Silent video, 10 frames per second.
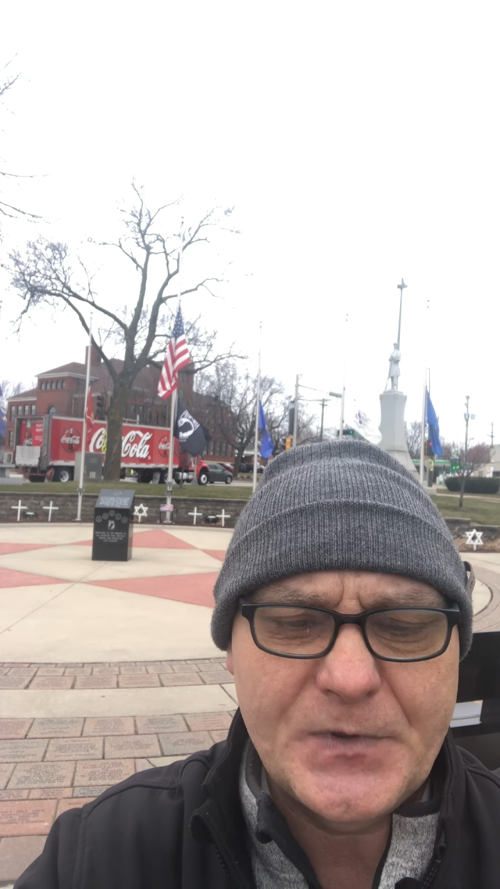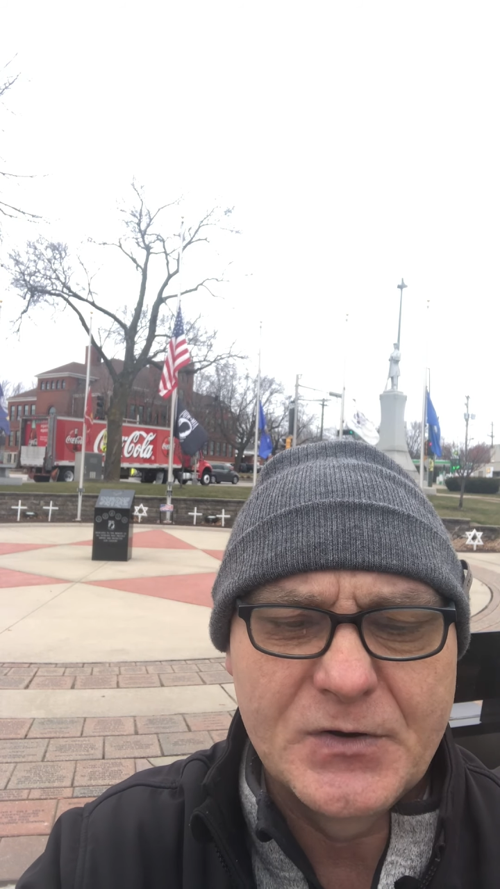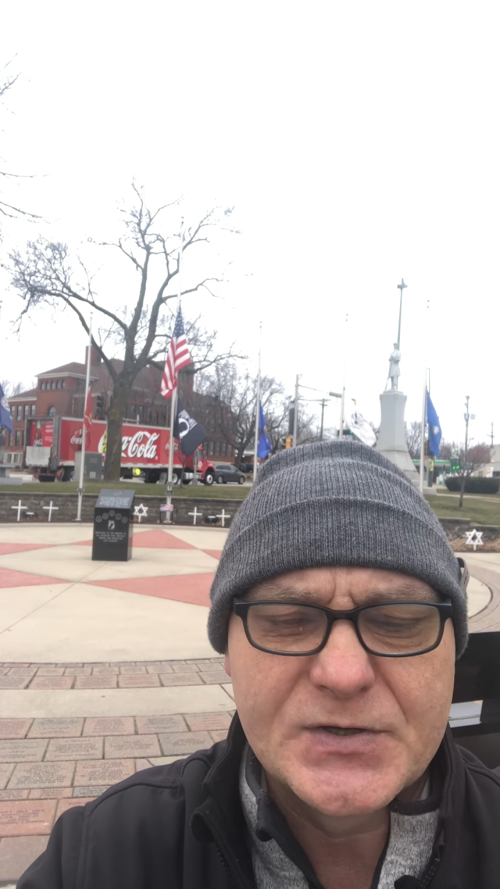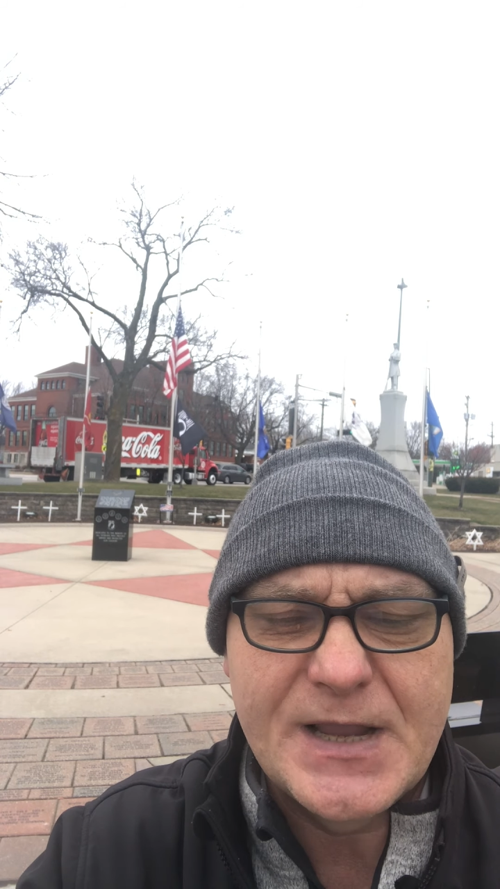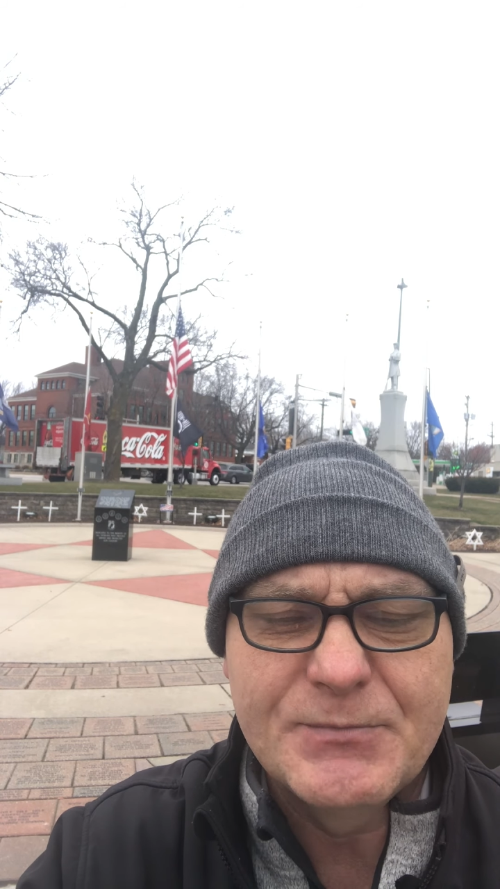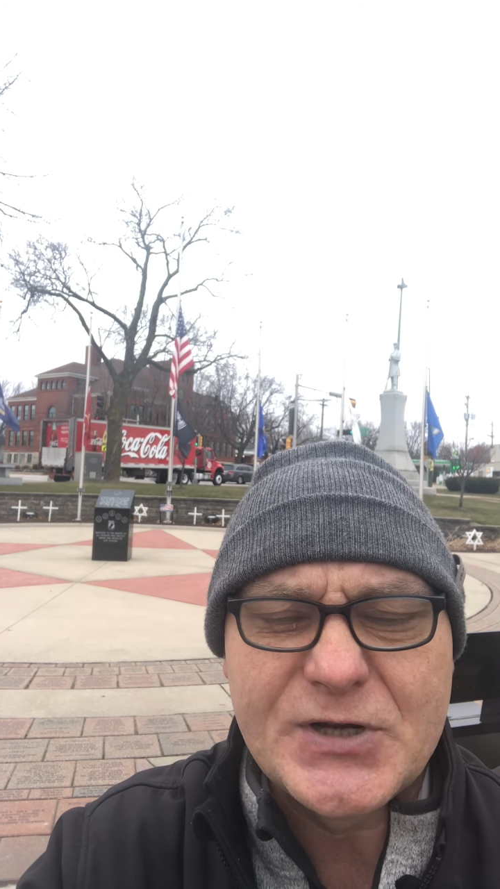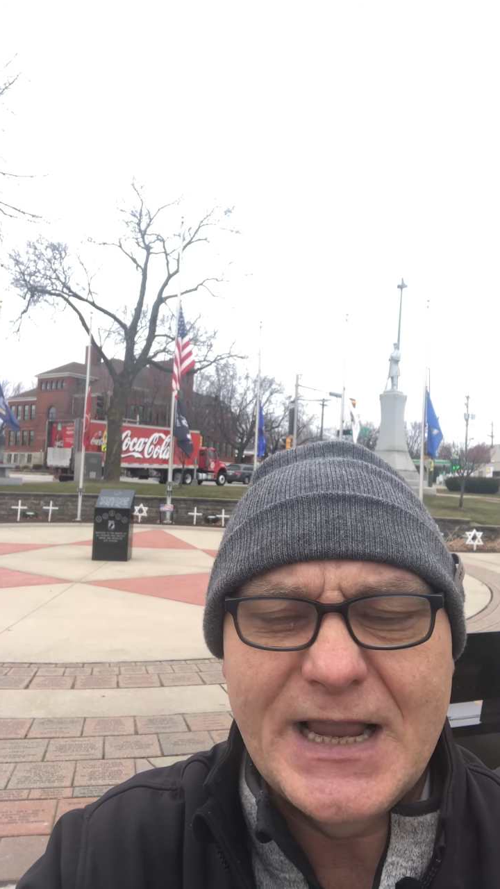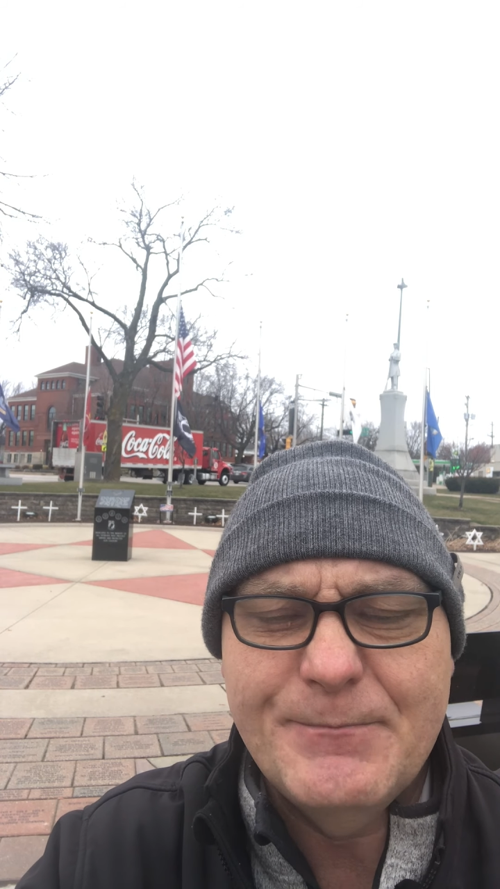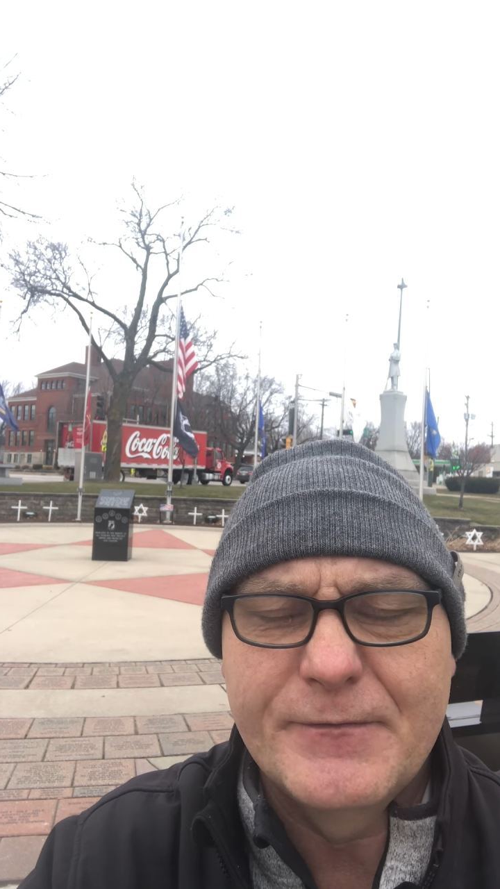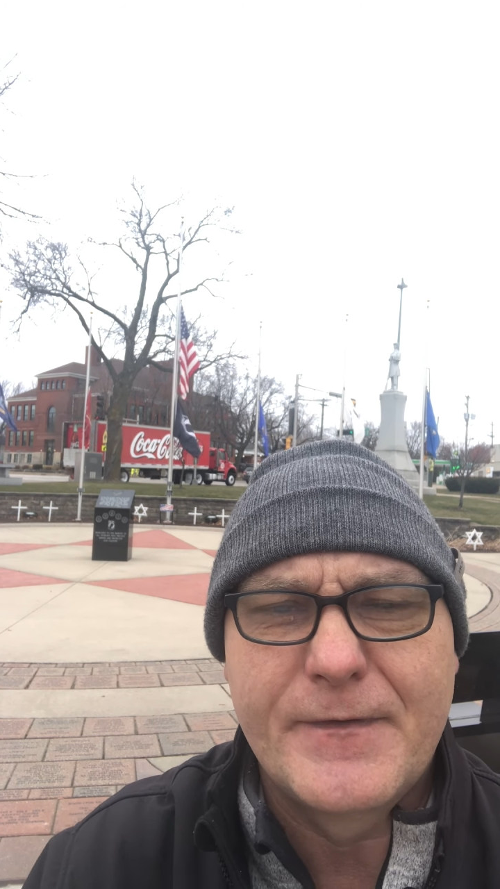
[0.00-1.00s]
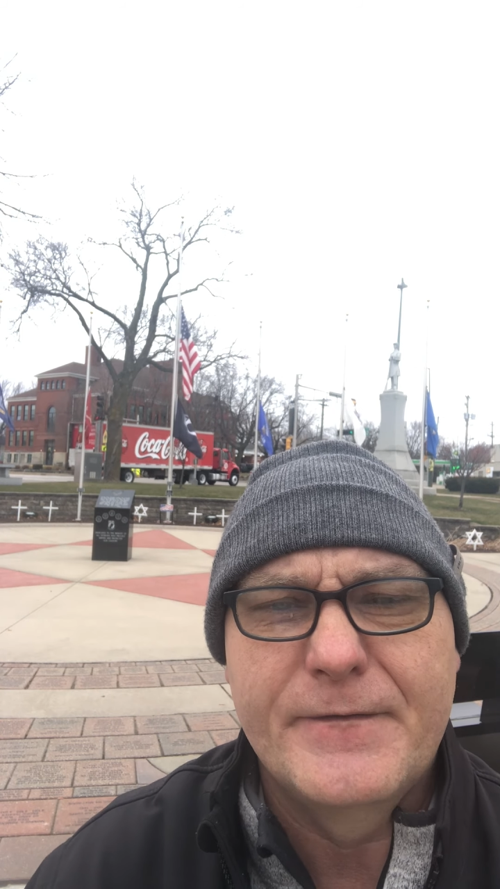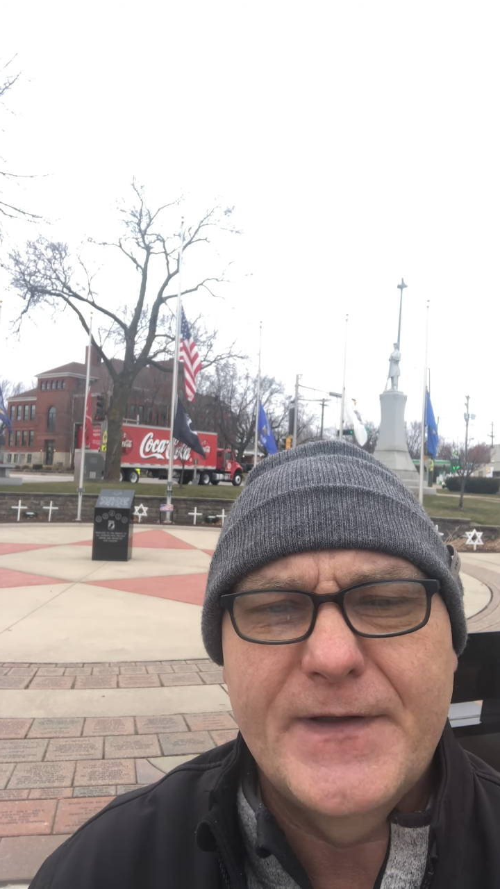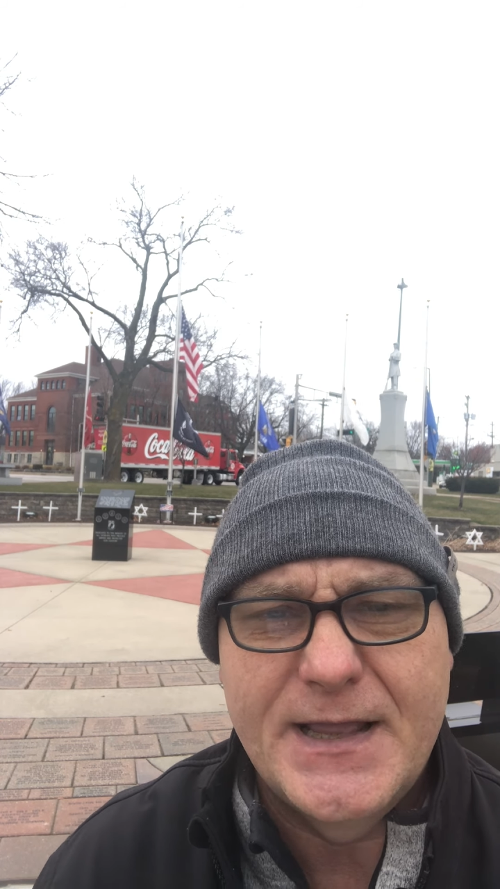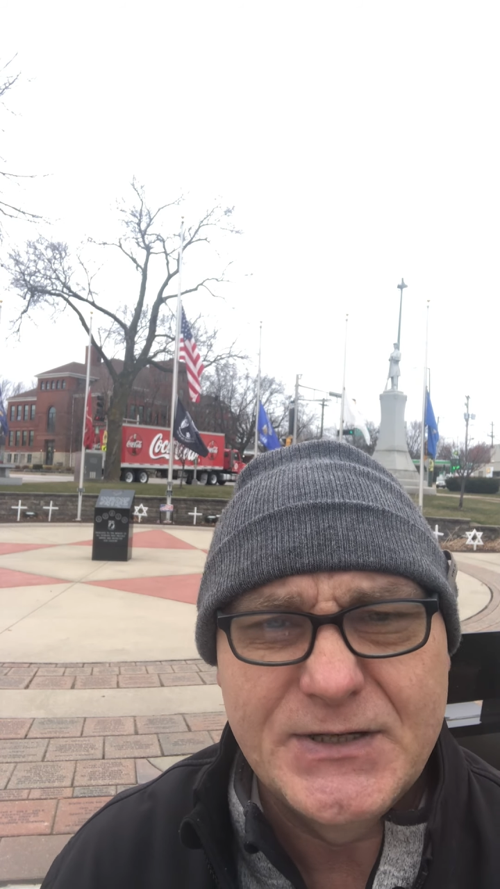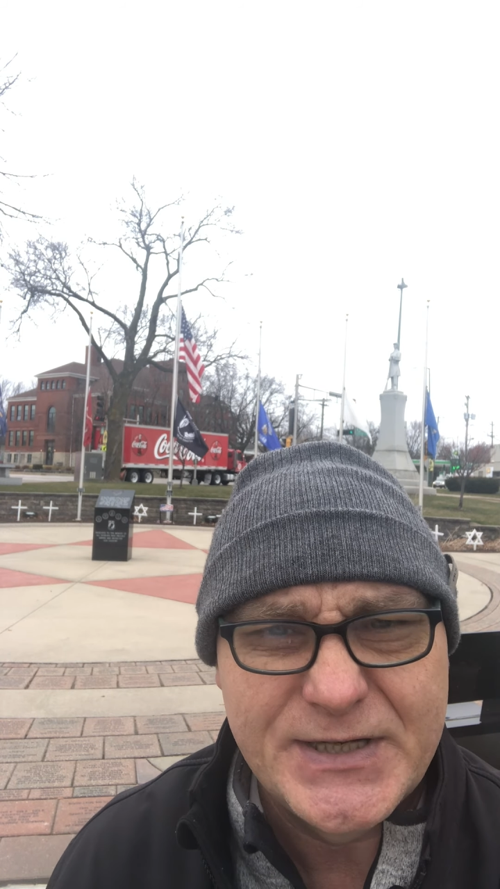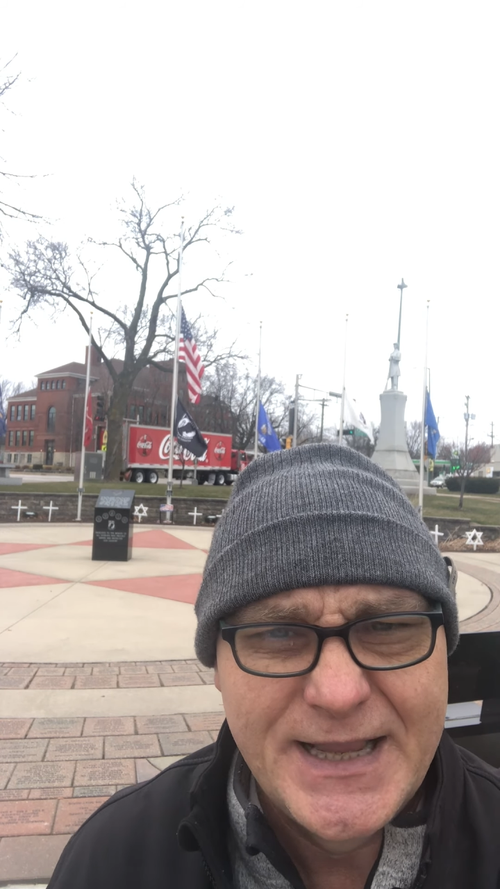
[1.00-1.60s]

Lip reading: or some type of event